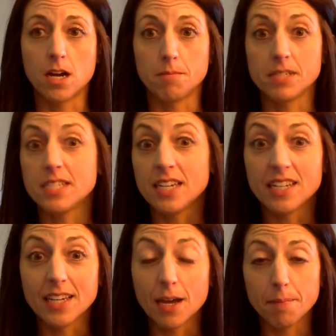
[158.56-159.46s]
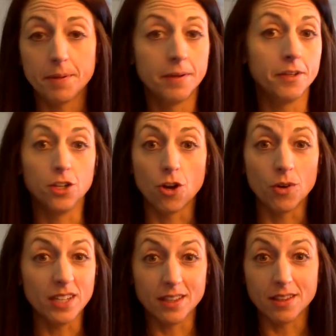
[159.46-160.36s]
standing up,
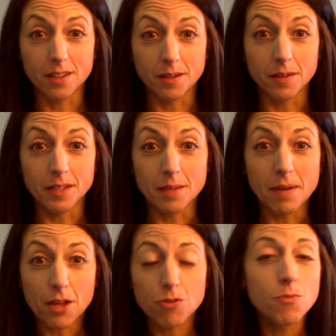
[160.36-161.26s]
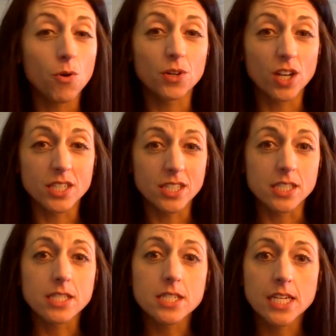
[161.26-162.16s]
in the bathroom holding onto the
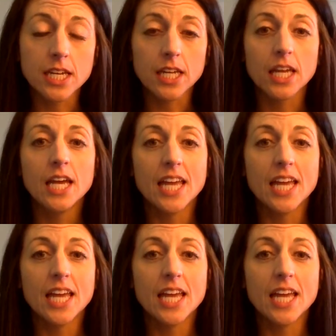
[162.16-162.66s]
sink,